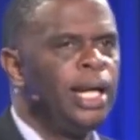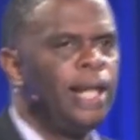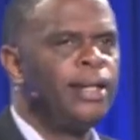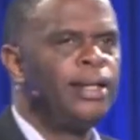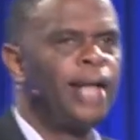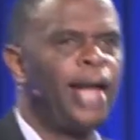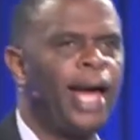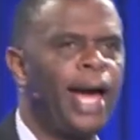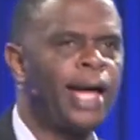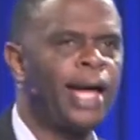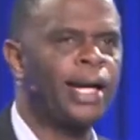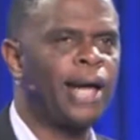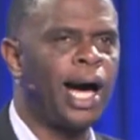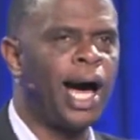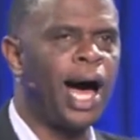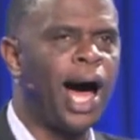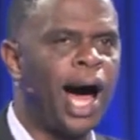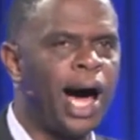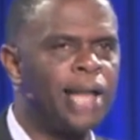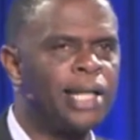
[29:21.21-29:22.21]
they had an
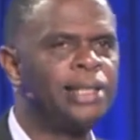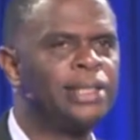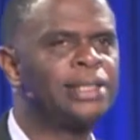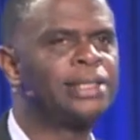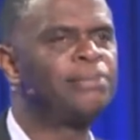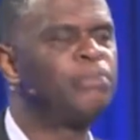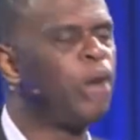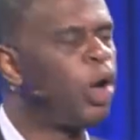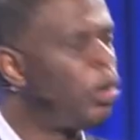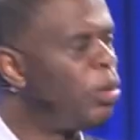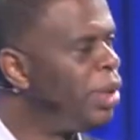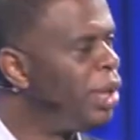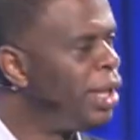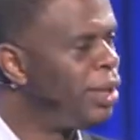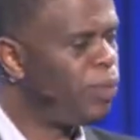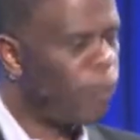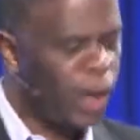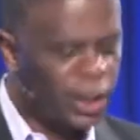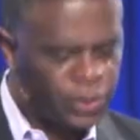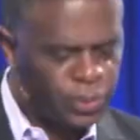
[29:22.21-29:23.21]
honest moment.
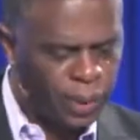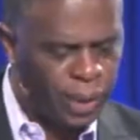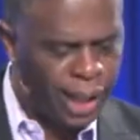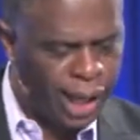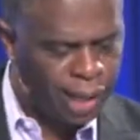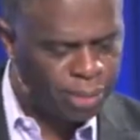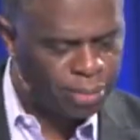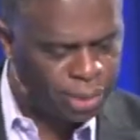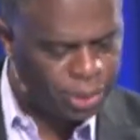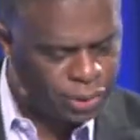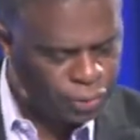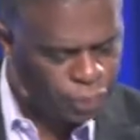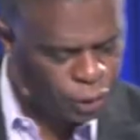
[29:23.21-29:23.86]
And watch what happens. Verse